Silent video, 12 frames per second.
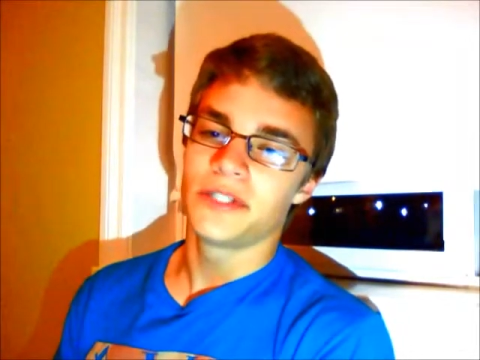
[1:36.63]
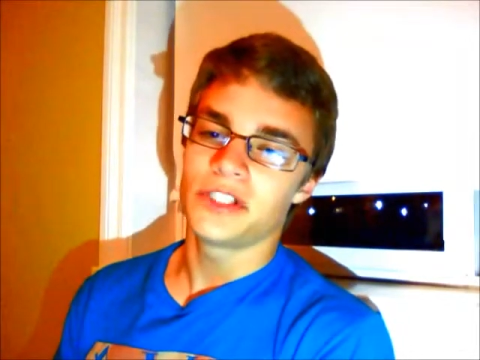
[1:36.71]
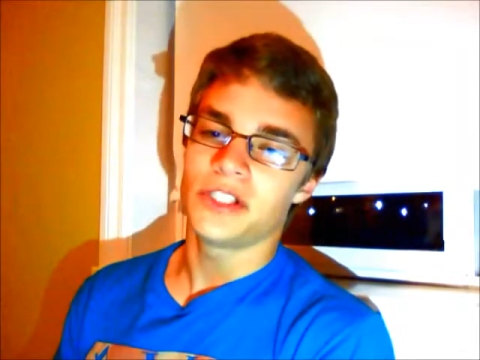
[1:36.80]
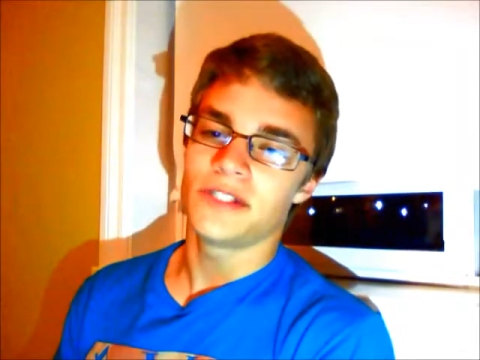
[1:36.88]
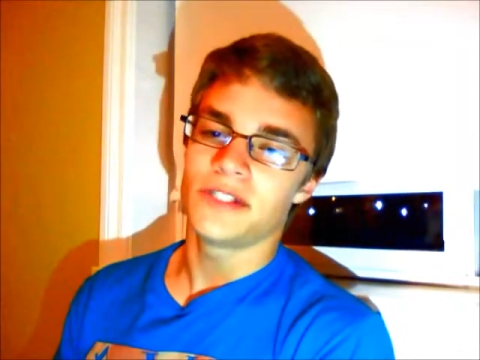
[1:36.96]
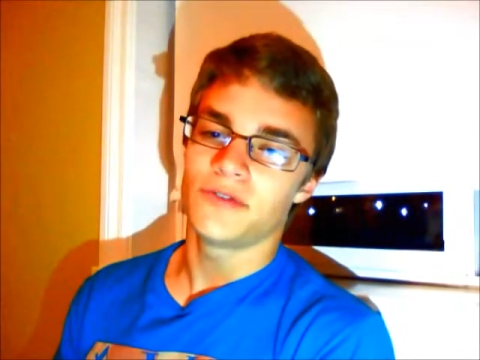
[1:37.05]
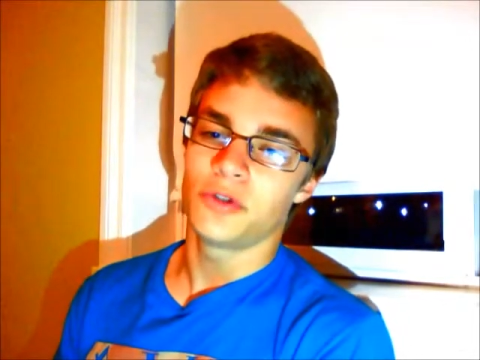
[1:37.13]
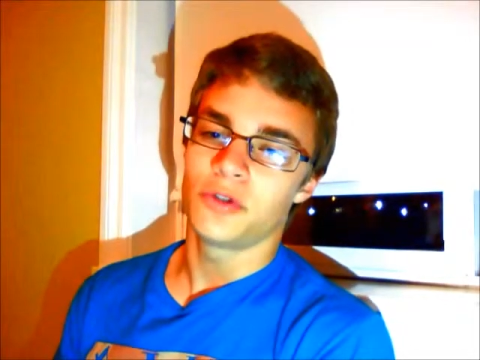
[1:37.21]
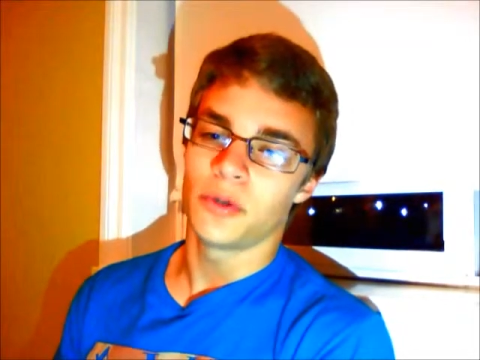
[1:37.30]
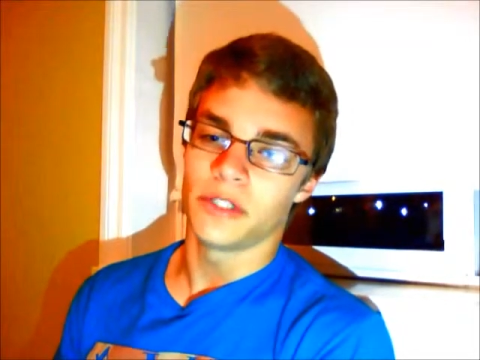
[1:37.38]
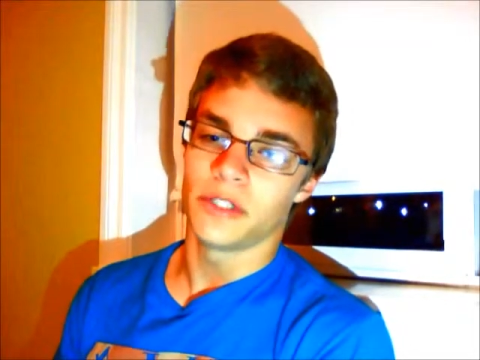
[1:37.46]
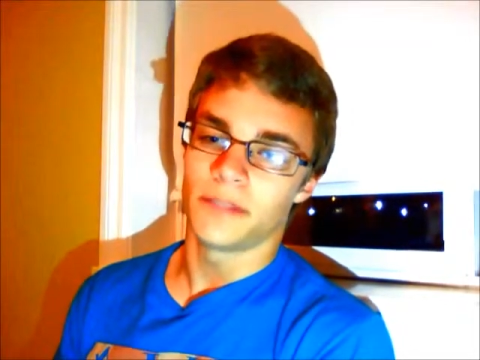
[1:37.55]
sheets of
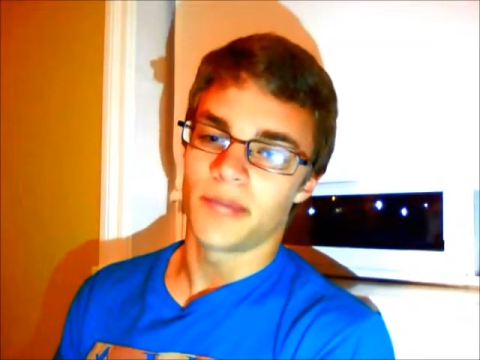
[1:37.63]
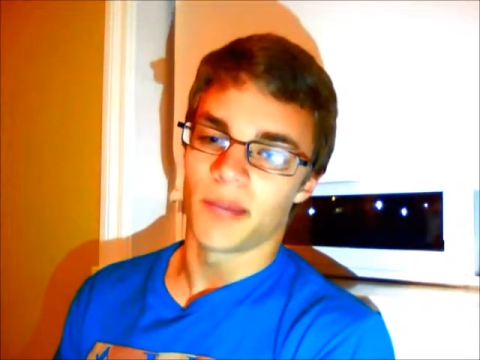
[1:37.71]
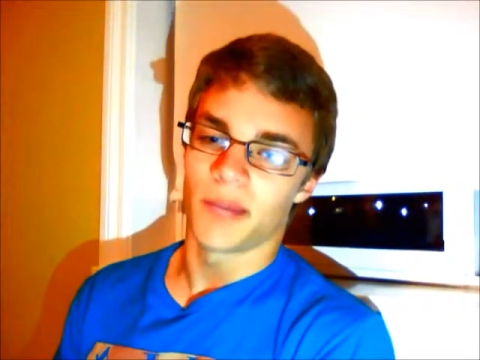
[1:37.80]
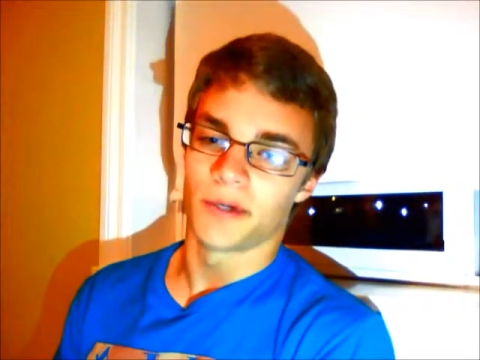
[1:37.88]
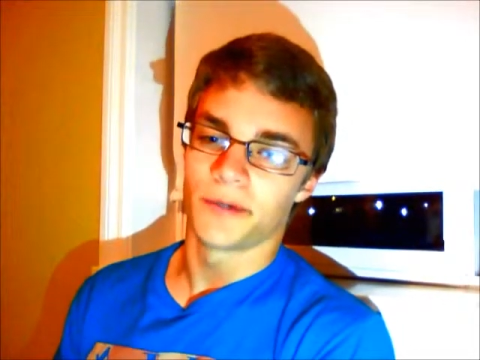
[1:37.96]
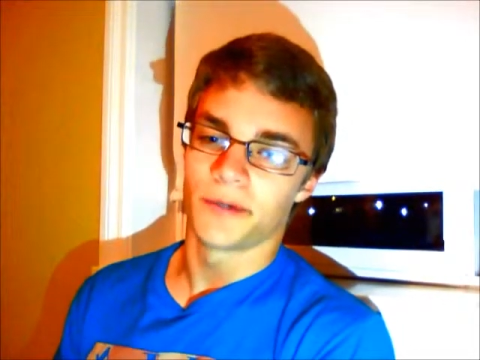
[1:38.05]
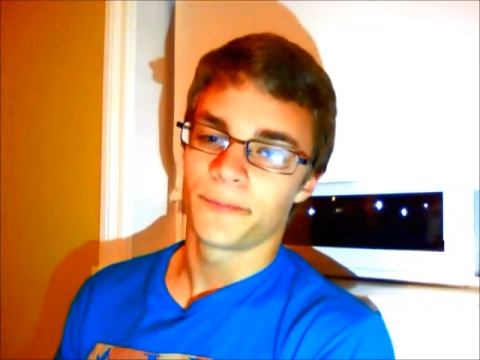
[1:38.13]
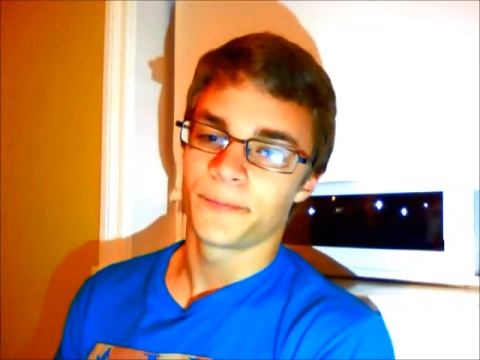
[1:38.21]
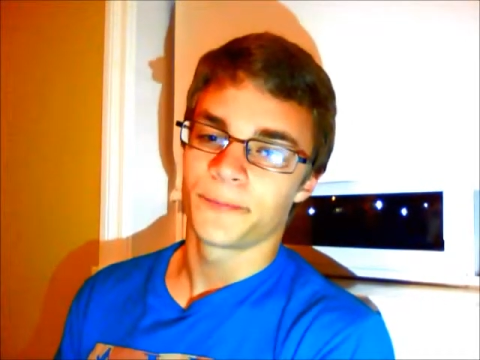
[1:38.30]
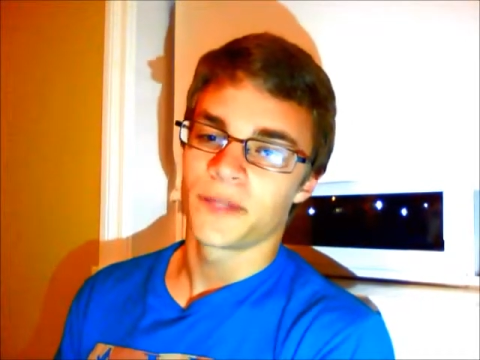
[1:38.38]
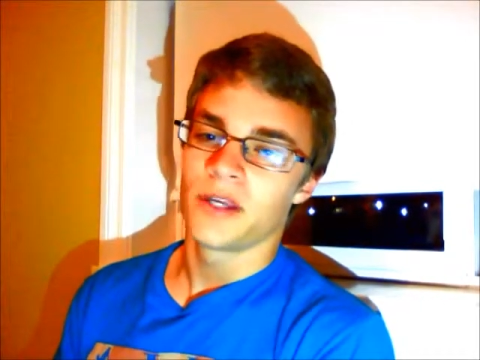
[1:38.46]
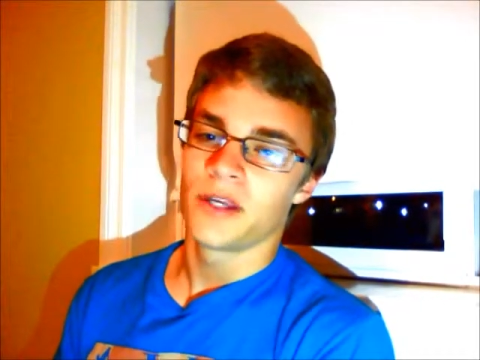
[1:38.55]
toilet paper.
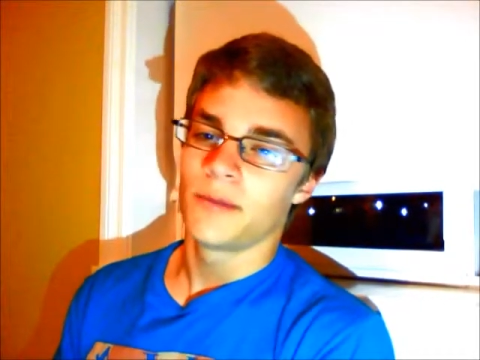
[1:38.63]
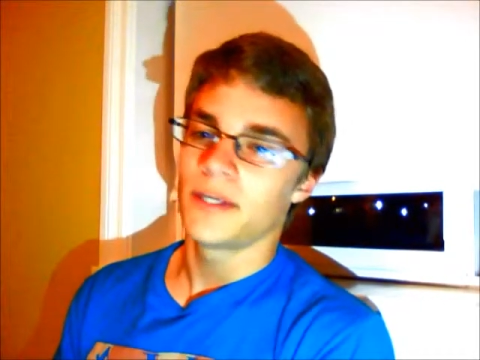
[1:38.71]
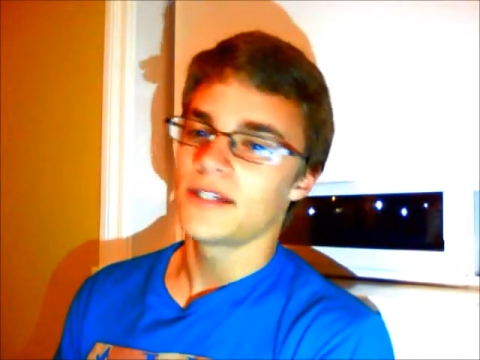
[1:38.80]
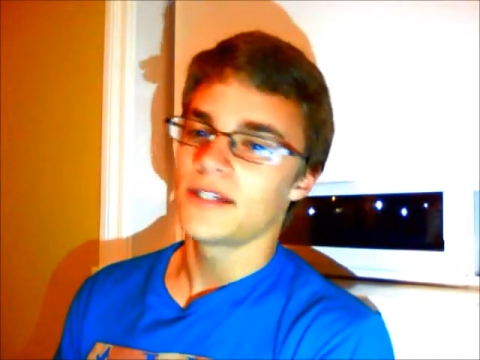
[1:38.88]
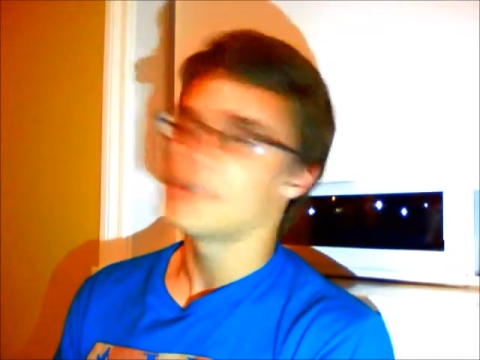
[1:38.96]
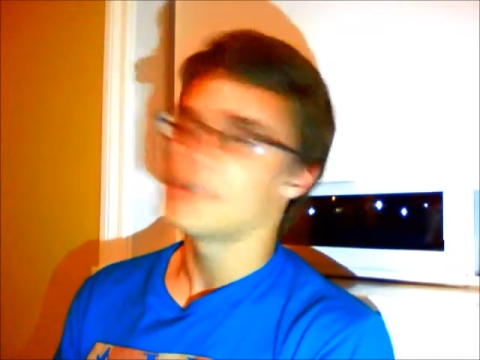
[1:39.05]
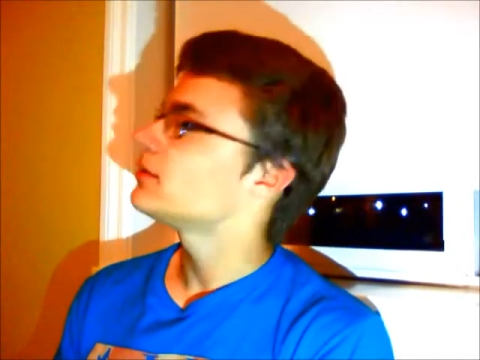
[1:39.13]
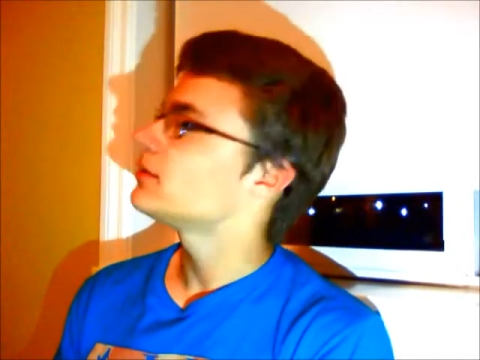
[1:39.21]
Because,